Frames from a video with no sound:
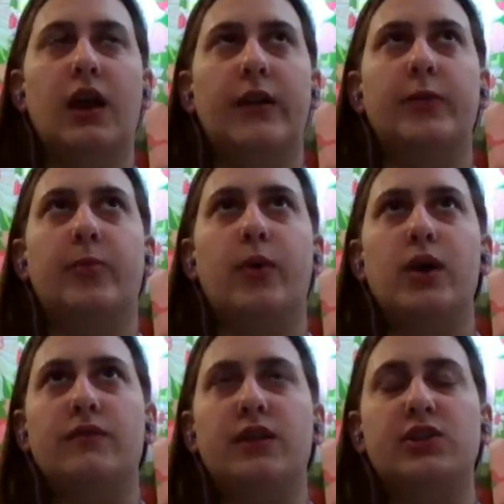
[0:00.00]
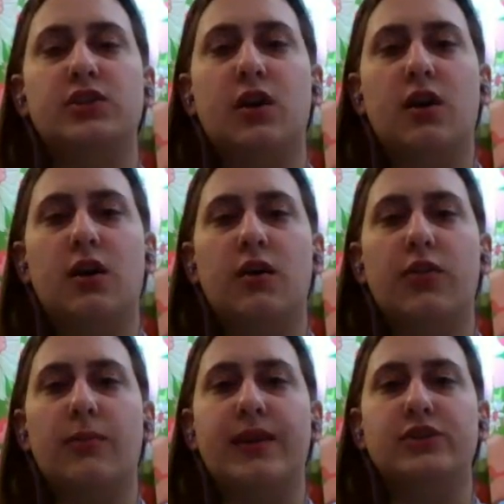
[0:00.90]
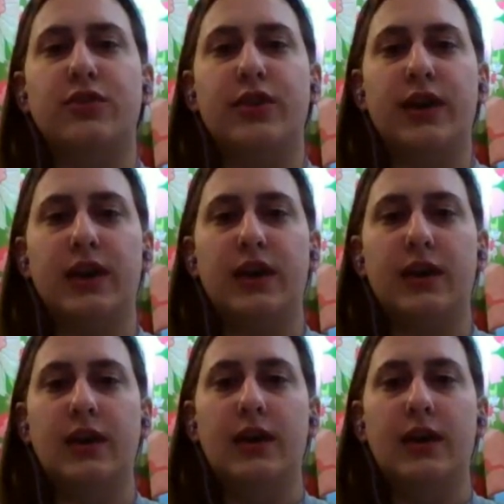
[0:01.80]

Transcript: at the point of each star the major thing.